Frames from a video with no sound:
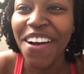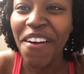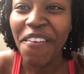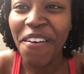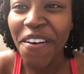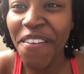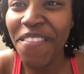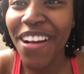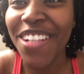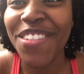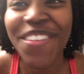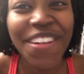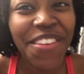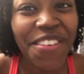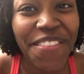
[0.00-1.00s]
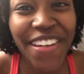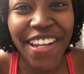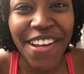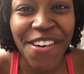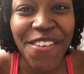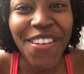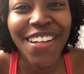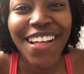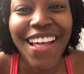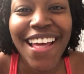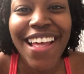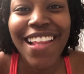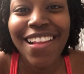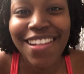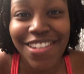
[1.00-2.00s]
Welcome back to another video.
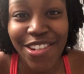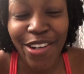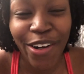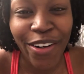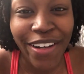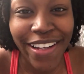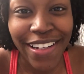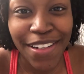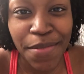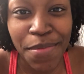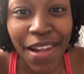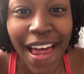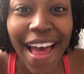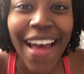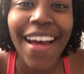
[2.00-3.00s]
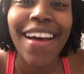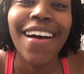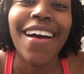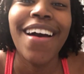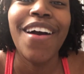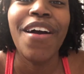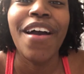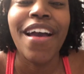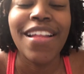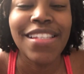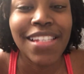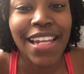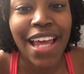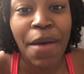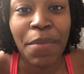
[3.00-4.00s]
It's your girl Indigo Black, and
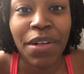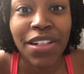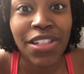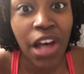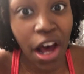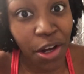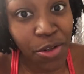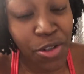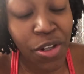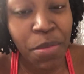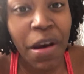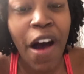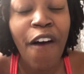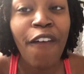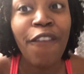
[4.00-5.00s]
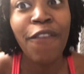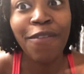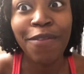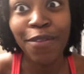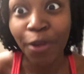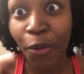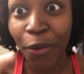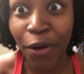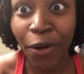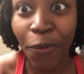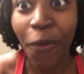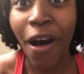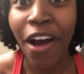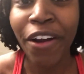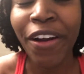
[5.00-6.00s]
today I'm going to talk to you about Florida
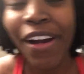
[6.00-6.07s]
water.